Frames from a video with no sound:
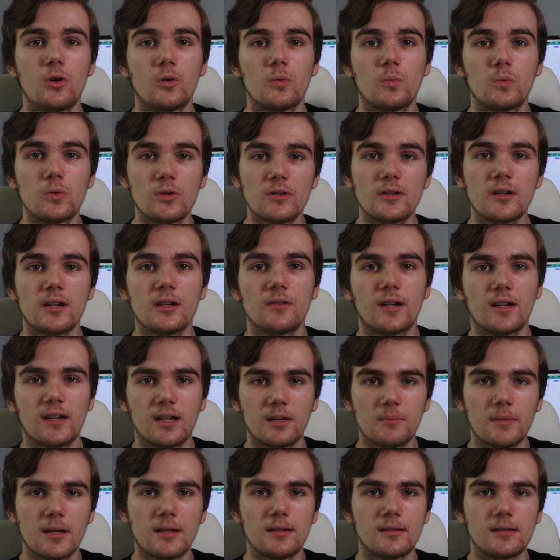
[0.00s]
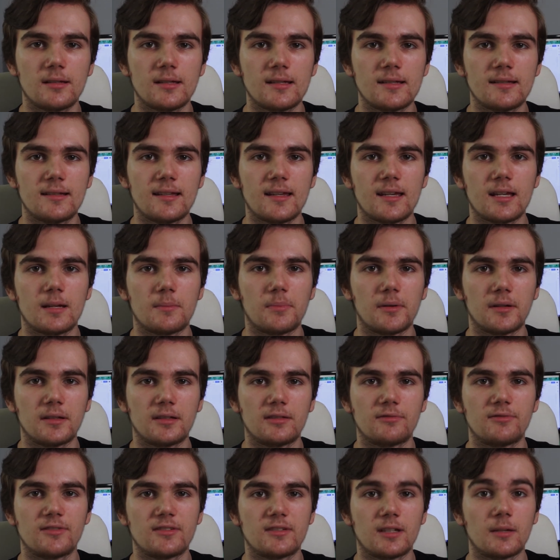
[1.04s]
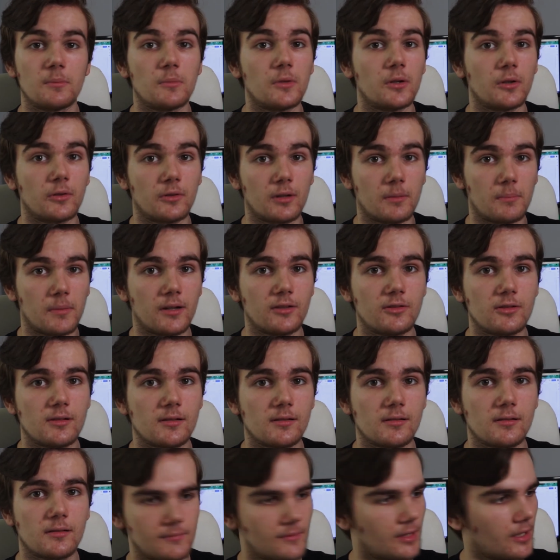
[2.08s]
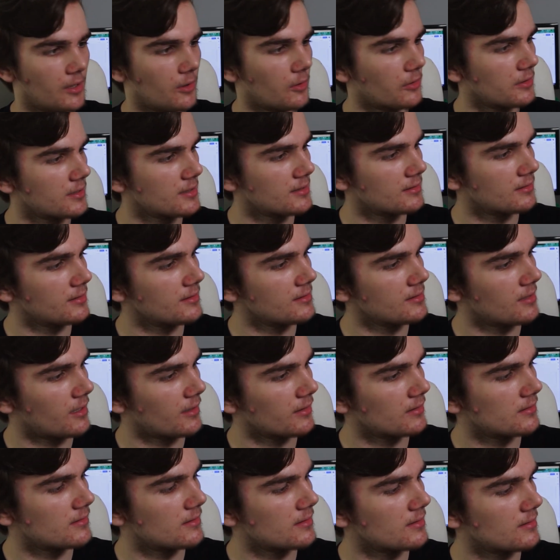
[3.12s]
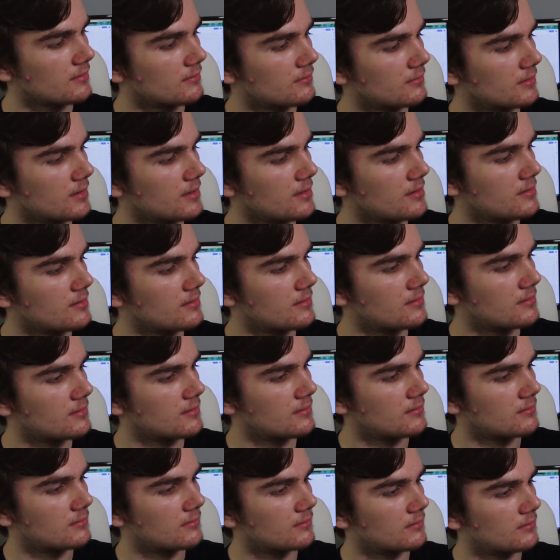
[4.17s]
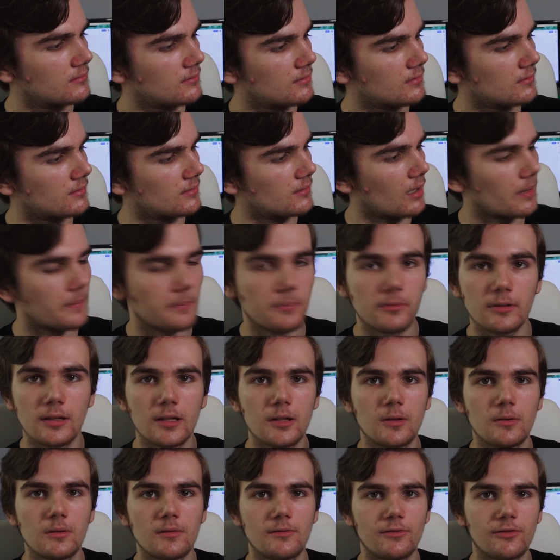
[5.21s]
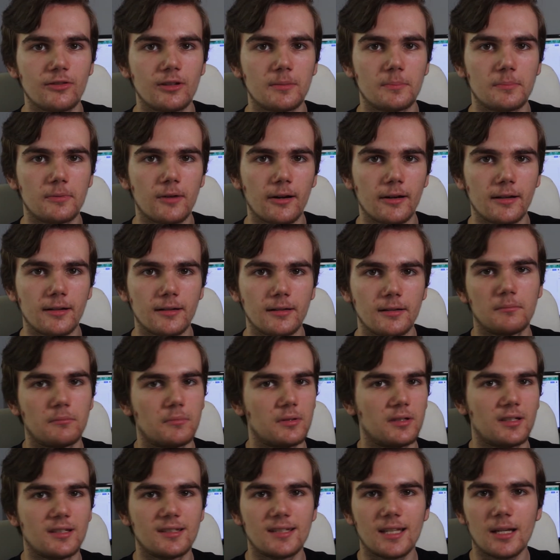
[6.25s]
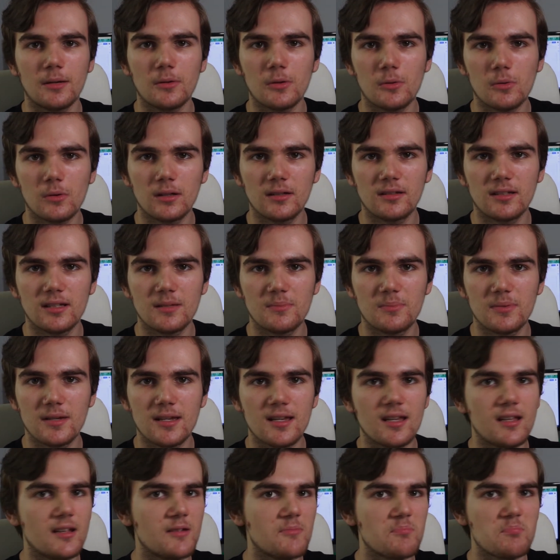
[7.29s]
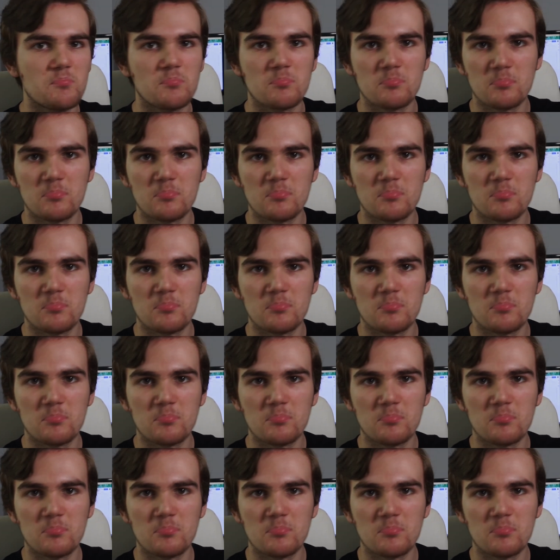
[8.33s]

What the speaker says: would I recommend these earbuds for someone on a budget? Like honestly, I think these are pretty good for the price. With the sound quality being